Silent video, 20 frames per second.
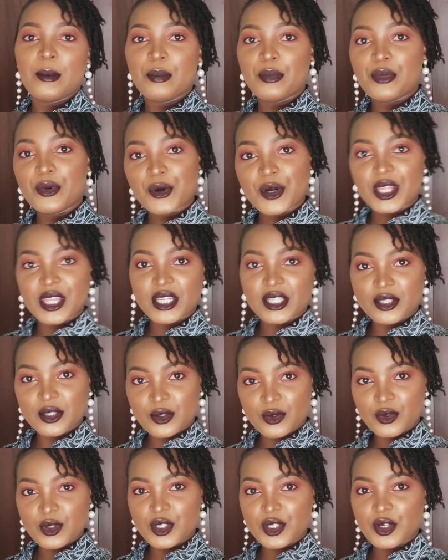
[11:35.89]
book the
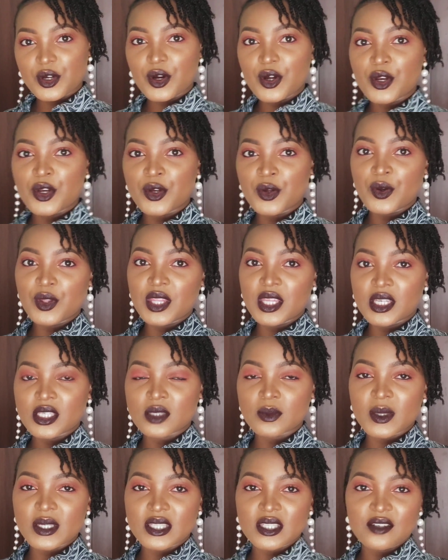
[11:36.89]
studio, know the
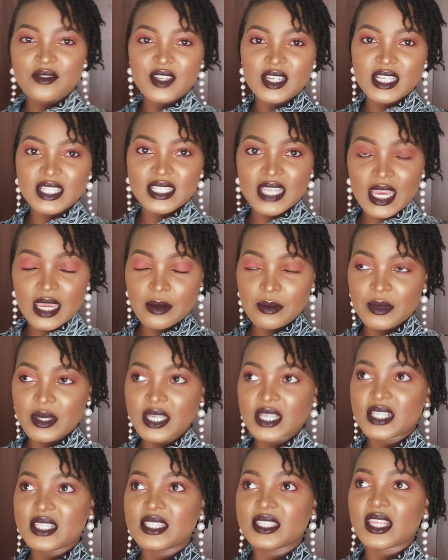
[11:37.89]
specific
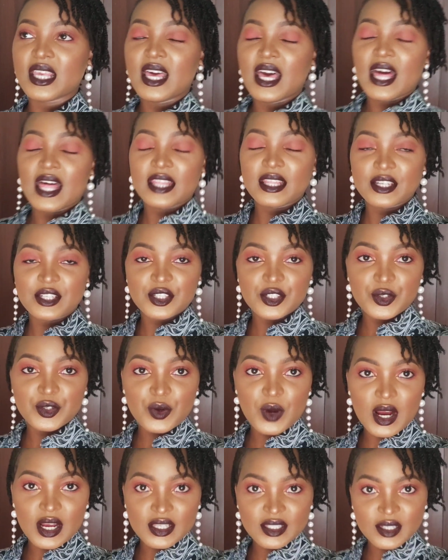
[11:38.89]
timings that
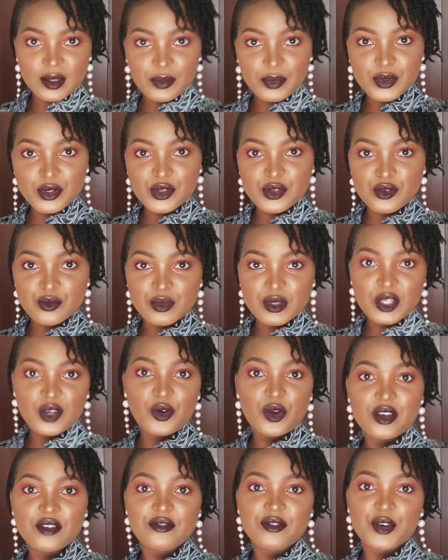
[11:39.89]
you are supposed to be
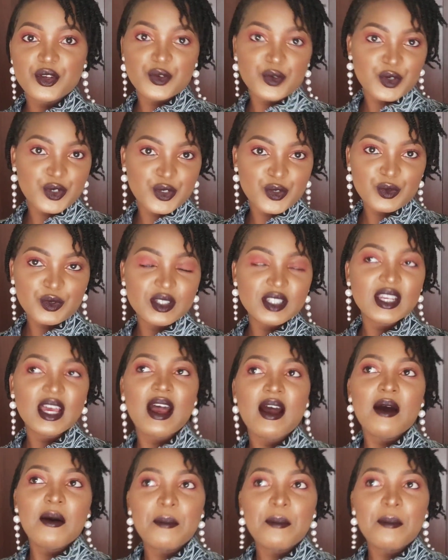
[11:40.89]
going for your shoot,